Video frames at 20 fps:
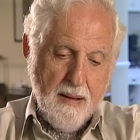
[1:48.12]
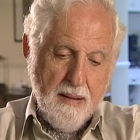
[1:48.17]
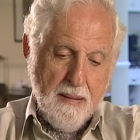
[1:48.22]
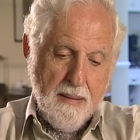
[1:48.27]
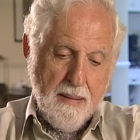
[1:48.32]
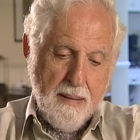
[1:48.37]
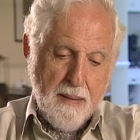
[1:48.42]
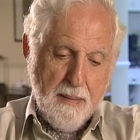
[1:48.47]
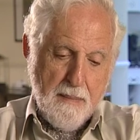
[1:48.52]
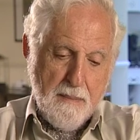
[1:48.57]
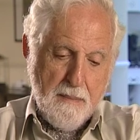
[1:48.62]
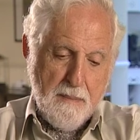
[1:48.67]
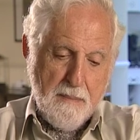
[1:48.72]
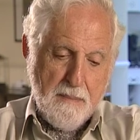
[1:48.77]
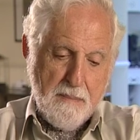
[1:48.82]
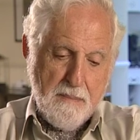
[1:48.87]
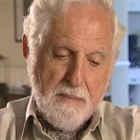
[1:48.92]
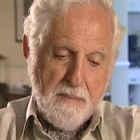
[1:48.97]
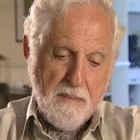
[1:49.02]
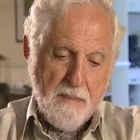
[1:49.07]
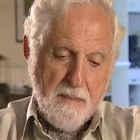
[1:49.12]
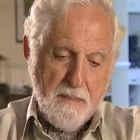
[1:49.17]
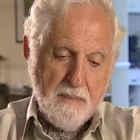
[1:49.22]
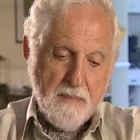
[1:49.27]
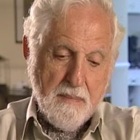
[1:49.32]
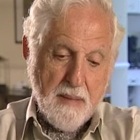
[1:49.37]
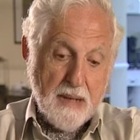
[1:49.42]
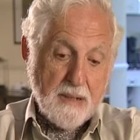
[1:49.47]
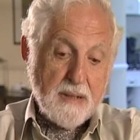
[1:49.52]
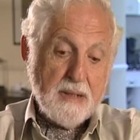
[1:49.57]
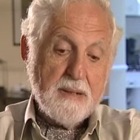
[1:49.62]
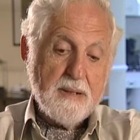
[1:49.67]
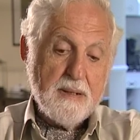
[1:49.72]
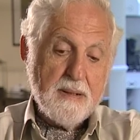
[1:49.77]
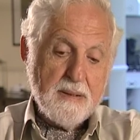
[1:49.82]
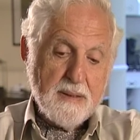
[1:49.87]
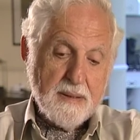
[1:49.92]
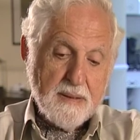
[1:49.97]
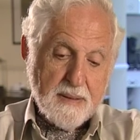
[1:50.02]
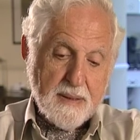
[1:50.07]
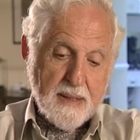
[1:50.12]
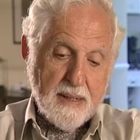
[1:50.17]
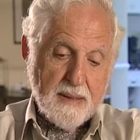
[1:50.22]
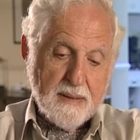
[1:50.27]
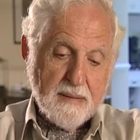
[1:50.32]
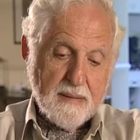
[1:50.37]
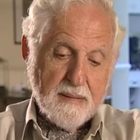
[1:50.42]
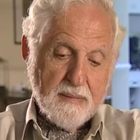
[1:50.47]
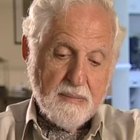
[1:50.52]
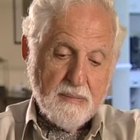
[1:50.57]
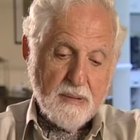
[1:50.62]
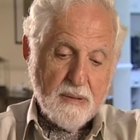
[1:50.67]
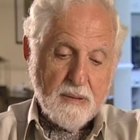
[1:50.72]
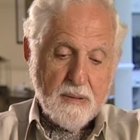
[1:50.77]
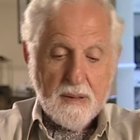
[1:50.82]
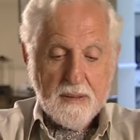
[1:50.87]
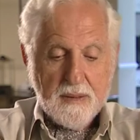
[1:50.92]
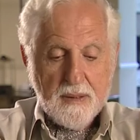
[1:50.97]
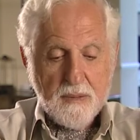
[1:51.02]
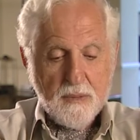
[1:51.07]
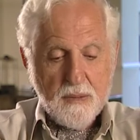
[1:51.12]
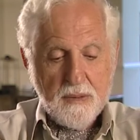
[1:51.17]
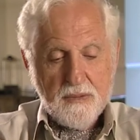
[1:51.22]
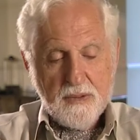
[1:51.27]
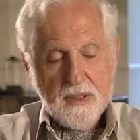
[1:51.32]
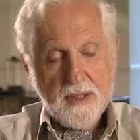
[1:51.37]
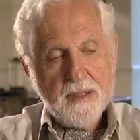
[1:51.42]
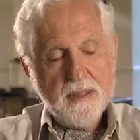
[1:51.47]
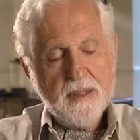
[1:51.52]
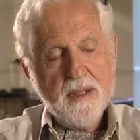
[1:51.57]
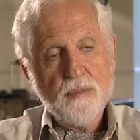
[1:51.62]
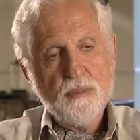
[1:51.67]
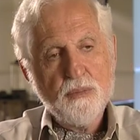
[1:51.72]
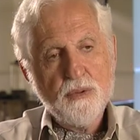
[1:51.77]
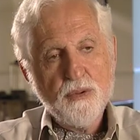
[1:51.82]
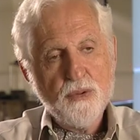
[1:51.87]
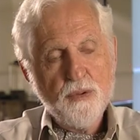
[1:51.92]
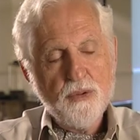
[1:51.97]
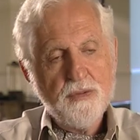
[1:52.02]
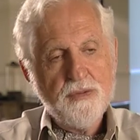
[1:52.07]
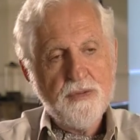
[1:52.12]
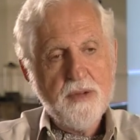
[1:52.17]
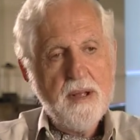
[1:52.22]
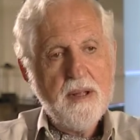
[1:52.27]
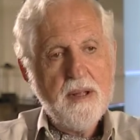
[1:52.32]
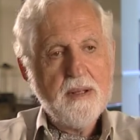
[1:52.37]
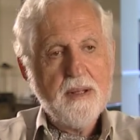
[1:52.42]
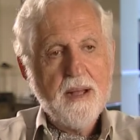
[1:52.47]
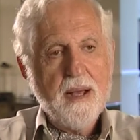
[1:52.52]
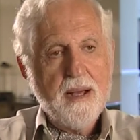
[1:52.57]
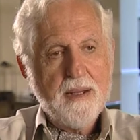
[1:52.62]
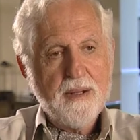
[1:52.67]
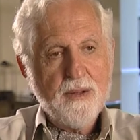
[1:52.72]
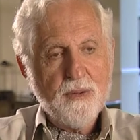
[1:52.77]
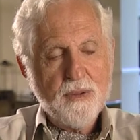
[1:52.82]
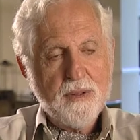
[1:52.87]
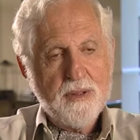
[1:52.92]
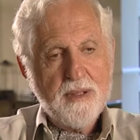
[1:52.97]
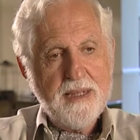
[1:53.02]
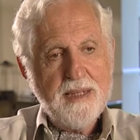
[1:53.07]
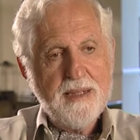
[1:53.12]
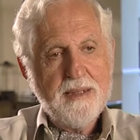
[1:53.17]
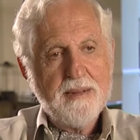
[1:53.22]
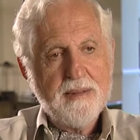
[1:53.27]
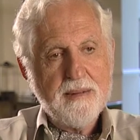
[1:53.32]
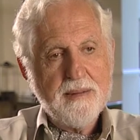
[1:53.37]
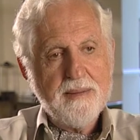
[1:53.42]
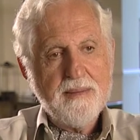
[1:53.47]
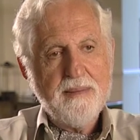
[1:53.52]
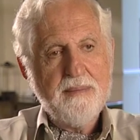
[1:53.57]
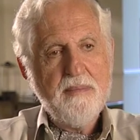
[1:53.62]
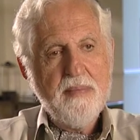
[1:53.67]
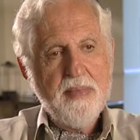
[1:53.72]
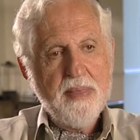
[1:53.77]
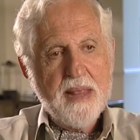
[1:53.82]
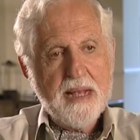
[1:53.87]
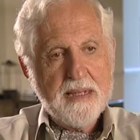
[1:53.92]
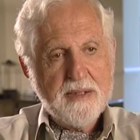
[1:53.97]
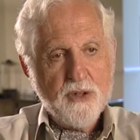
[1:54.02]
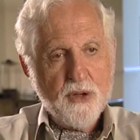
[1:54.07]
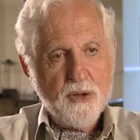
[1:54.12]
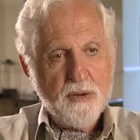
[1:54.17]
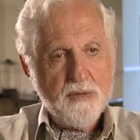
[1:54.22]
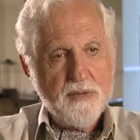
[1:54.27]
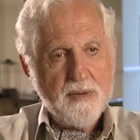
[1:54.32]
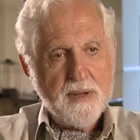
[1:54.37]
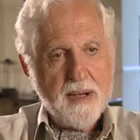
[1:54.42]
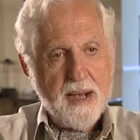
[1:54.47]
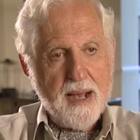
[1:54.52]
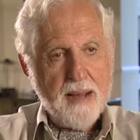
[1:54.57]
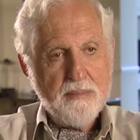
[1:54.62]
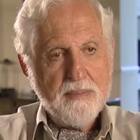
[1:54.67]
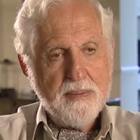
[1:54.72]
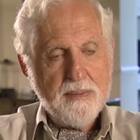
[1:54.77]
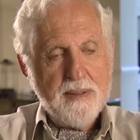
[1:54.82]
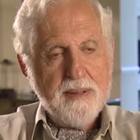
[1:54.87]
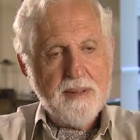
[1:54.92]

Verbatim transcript: Um, I didn't in this case, because I said, well, if she doesn't approve, I don't need that sort of crap.